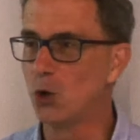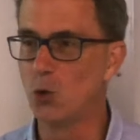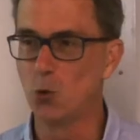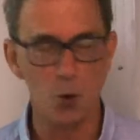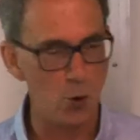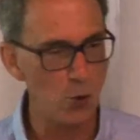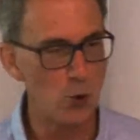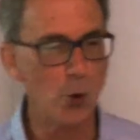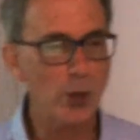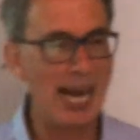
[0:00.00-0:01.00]
do or
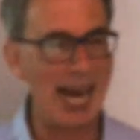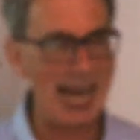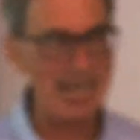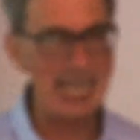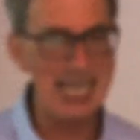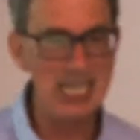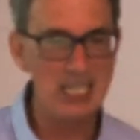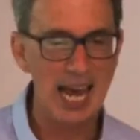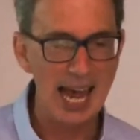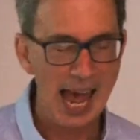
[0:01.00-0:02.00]
look at
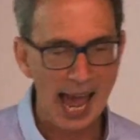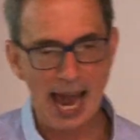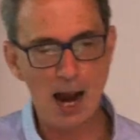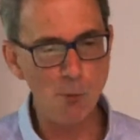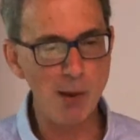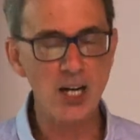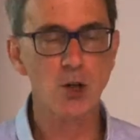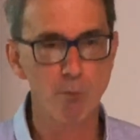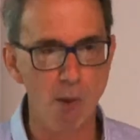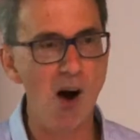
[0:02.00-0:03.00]
is how
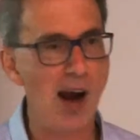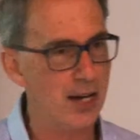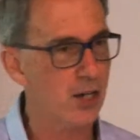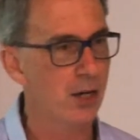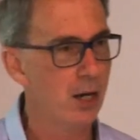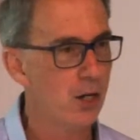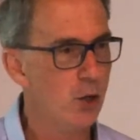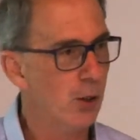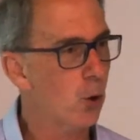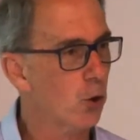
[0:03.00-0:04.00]
much might
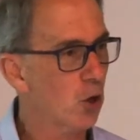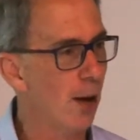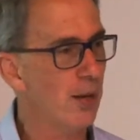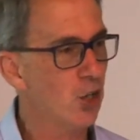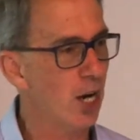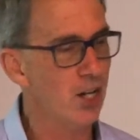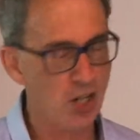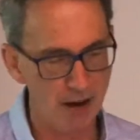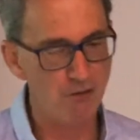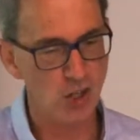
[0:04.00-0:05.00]
human-caused climate
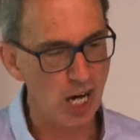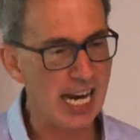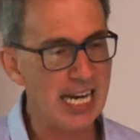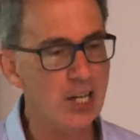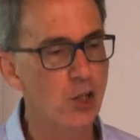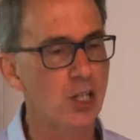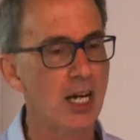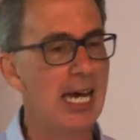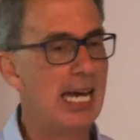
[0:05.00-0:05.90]
change have changed